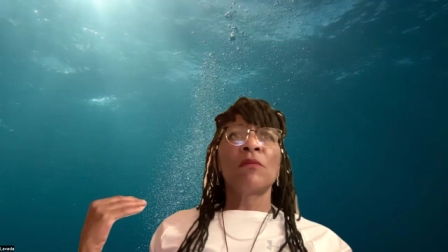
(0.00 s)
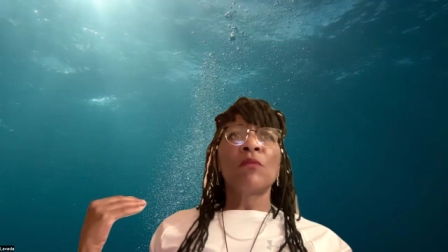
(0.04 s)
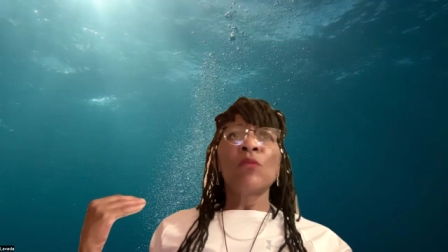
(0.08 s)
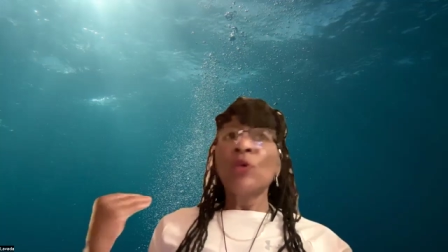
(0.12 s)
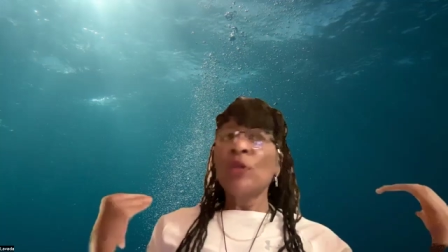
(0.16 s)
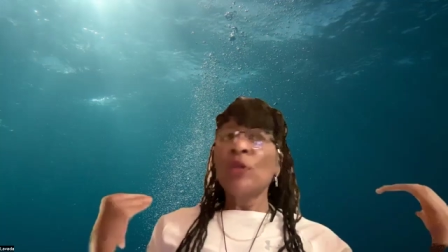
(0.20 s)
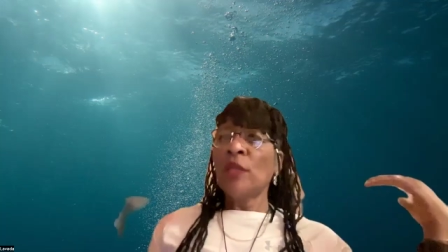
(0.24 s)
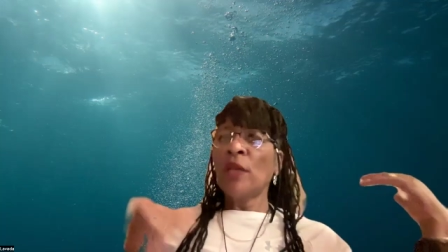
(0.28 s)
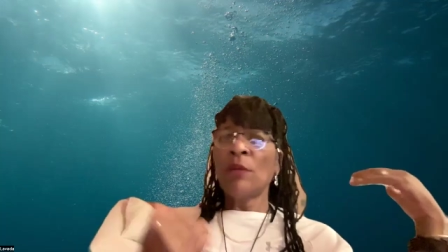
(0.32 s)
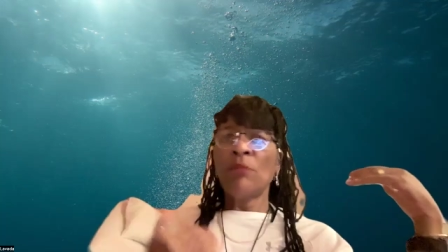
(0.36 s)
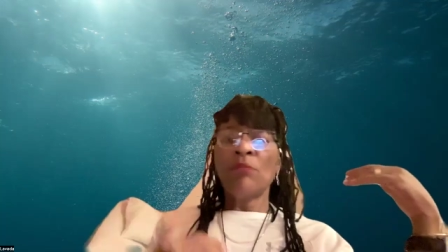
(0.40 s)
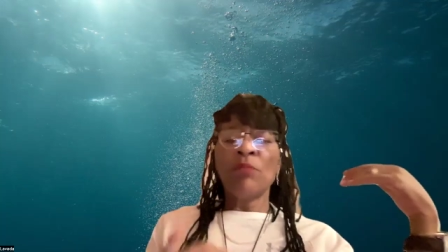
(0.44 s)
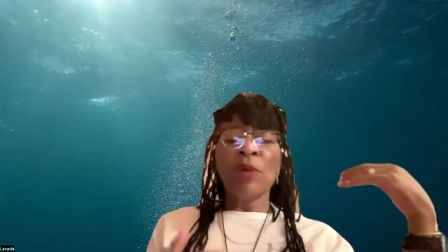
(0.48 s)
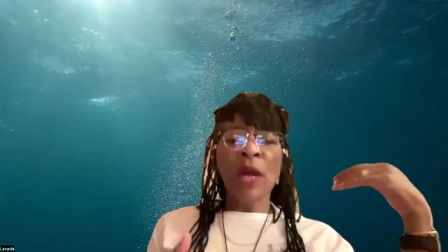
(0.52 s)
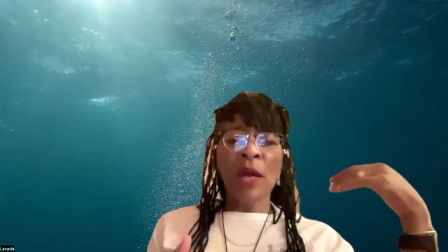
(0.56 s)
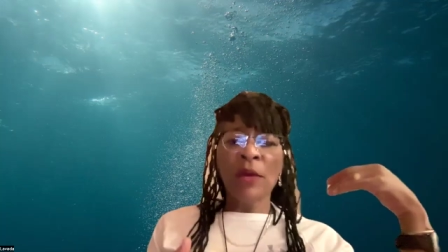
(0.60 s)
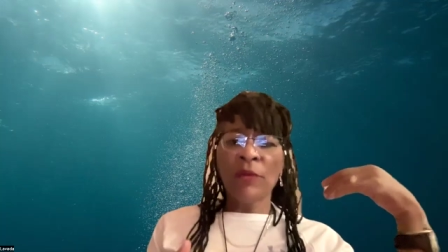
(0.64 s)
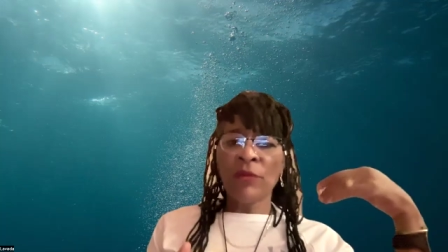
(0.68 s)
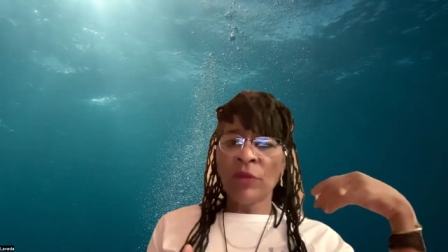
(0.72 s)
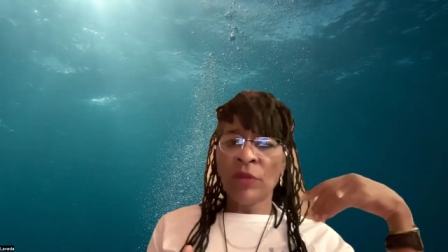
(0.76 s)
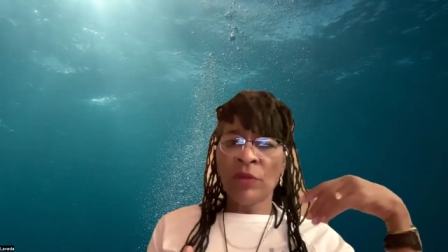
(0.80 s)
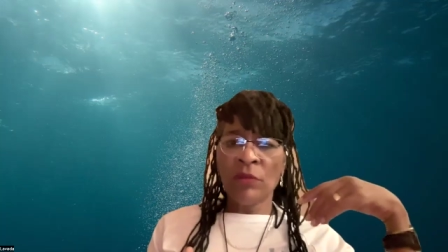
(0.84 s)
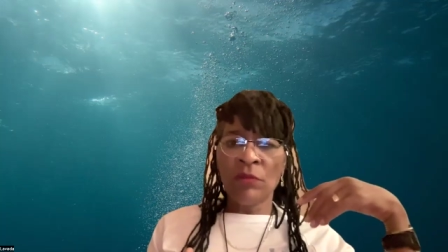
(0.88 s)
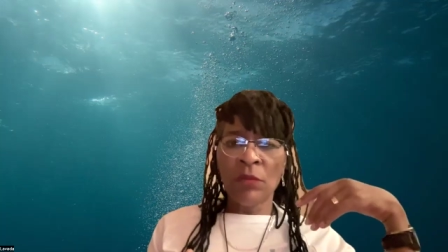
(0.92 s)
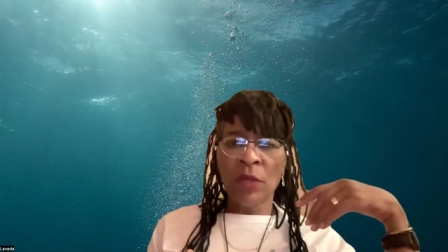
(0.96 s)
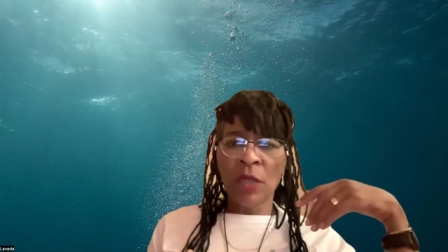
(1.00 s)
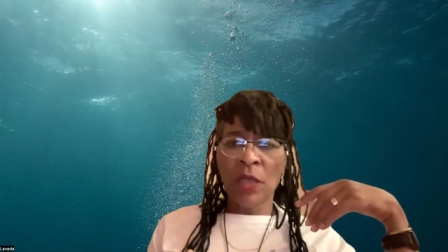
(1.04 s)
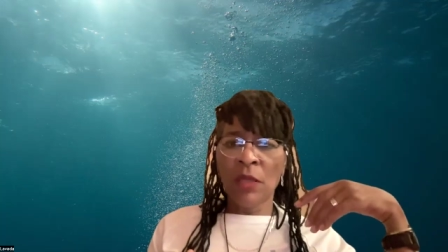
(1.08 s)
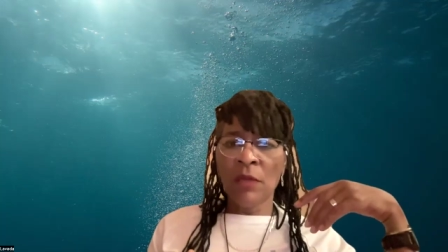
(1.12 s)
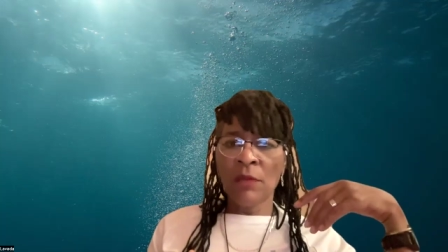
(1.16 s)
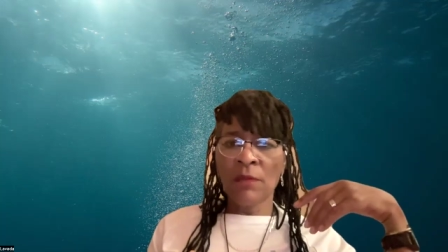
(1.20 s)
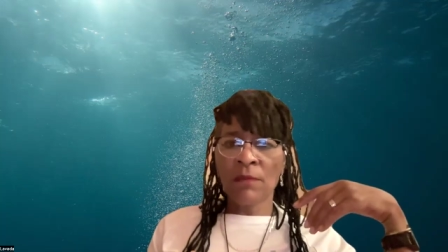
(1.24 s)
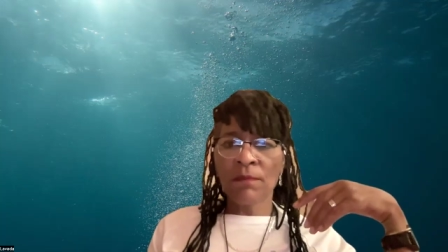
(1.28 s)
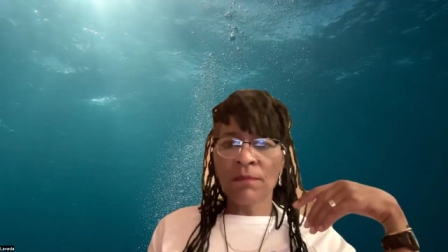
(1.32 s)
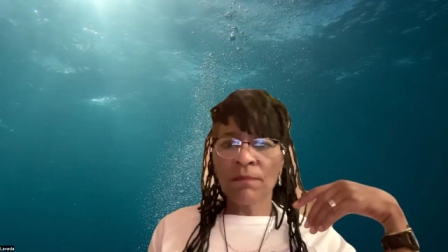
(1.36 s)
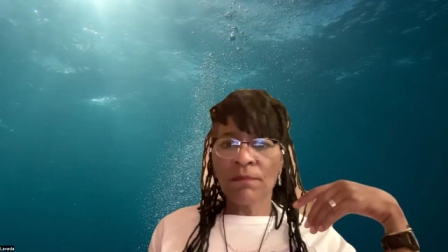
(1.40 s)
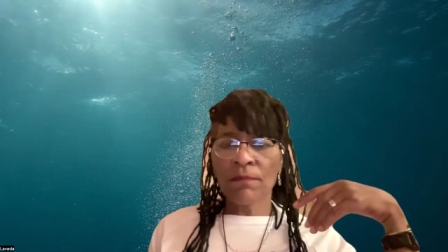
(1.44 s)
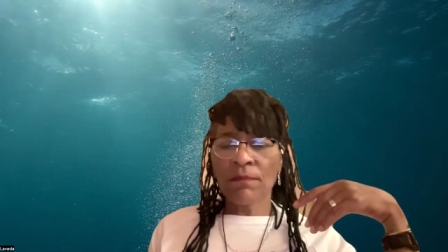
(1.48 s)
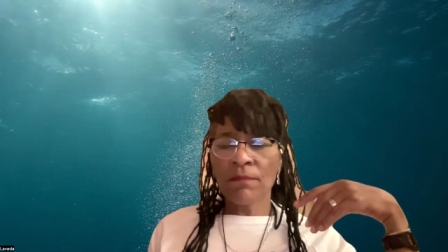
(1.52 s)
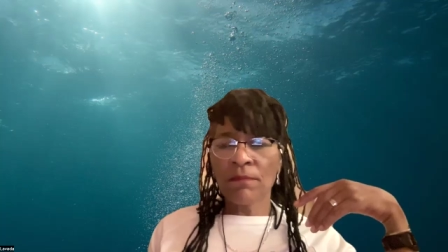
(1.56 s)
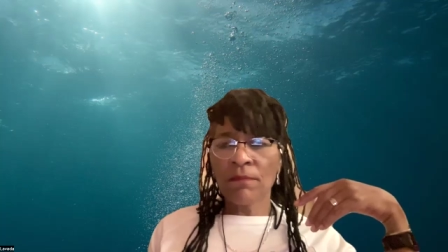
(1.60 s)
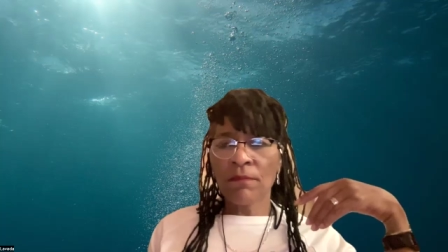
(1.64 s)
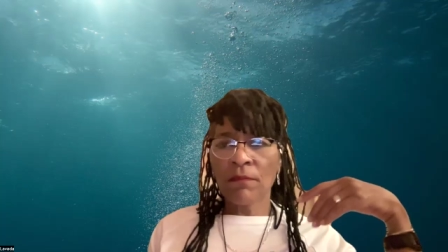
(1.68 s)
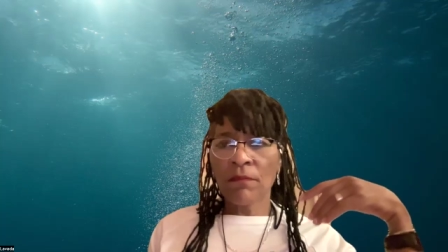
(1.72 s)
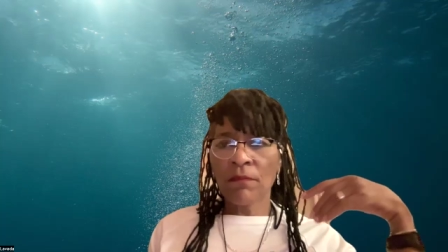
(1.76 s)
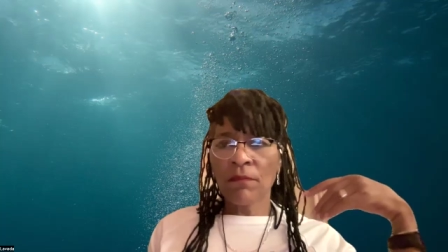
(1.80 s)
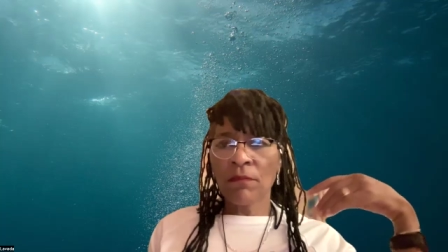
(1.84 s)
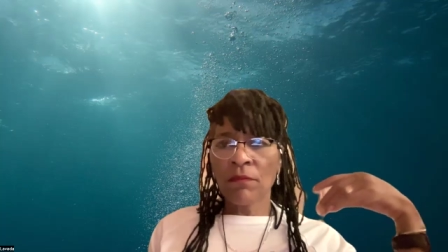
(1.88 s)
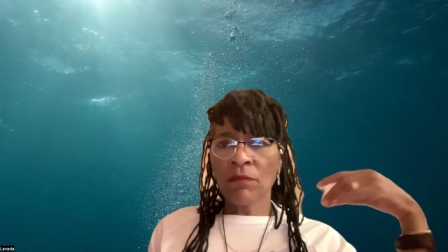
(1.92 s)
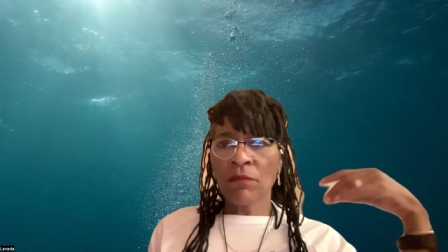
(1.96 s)
when they buried me.
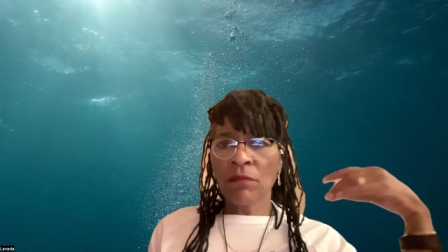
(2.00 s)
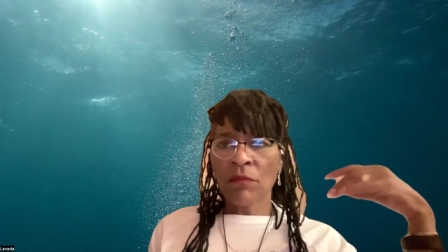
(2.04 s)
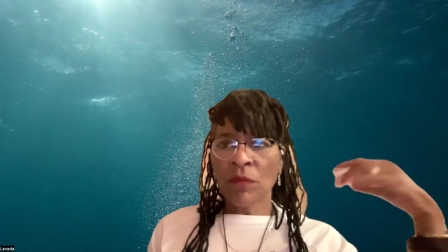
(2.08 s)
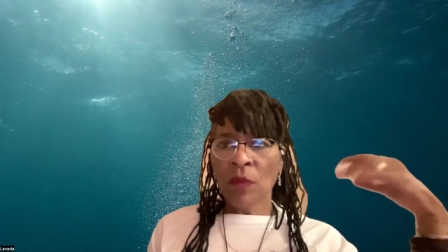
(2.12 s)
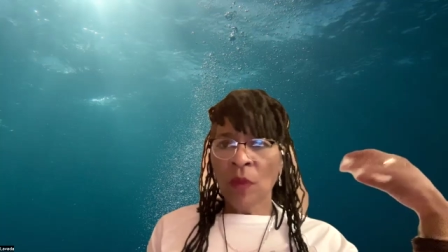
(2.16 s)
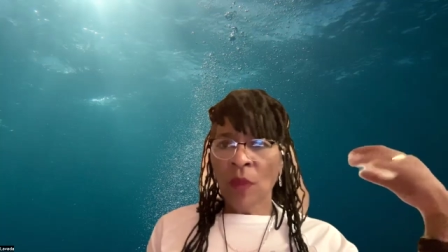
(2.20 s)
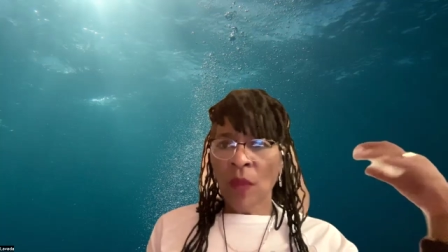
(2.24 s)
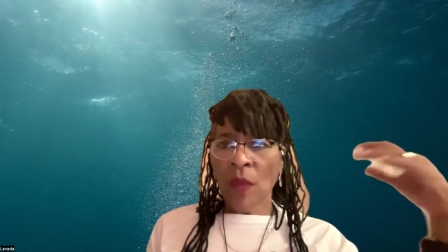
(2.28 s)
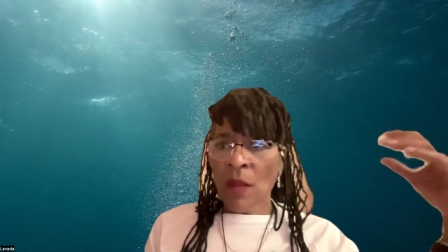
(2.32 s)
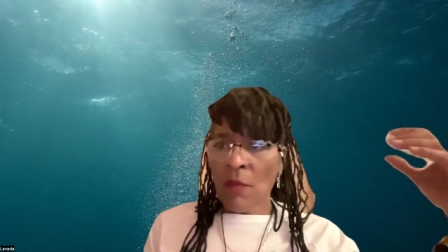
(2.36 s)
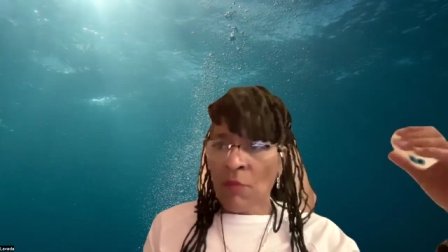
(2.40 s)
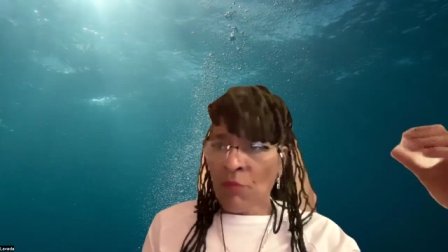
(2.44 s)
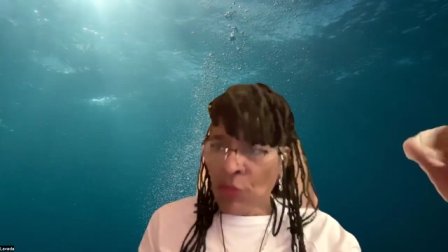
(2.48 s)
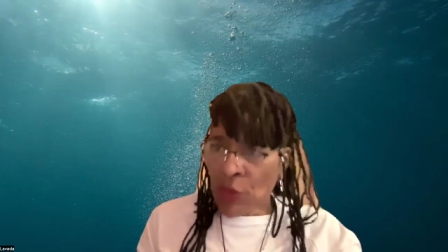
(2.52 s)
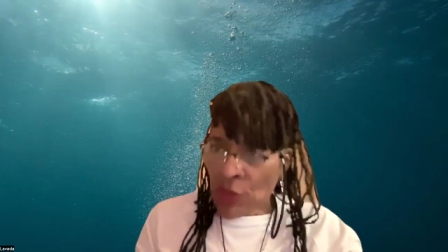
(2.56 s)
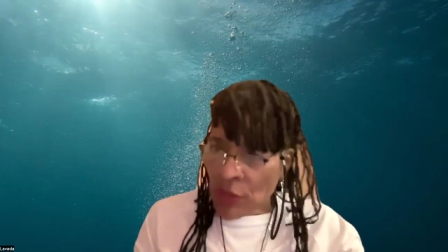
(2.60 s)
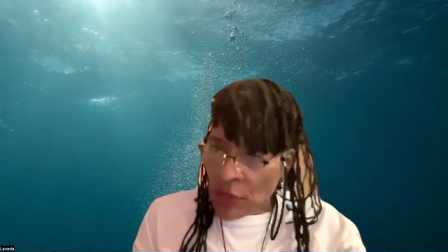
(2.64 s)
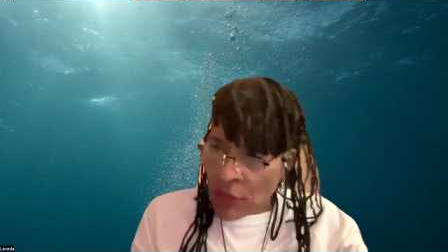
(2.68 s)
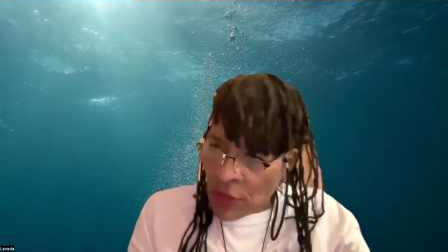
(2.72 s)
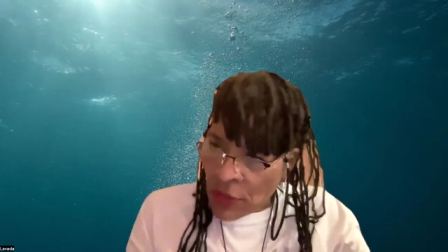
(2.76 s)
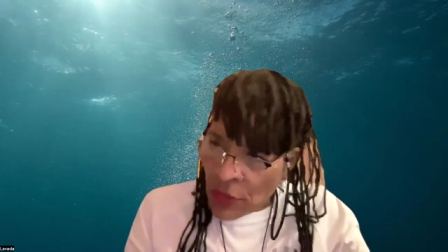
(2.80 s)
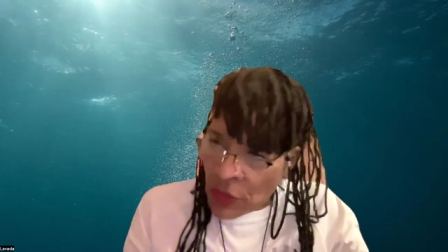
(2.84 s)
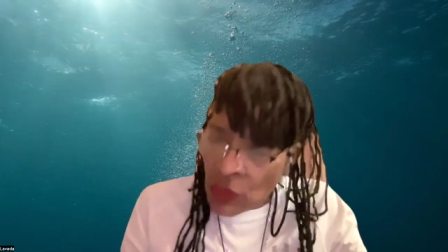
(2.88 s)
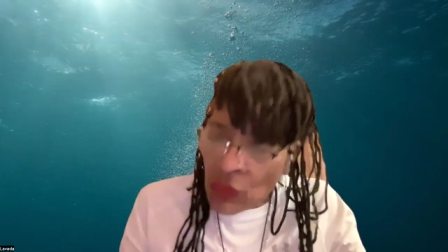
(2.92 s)
But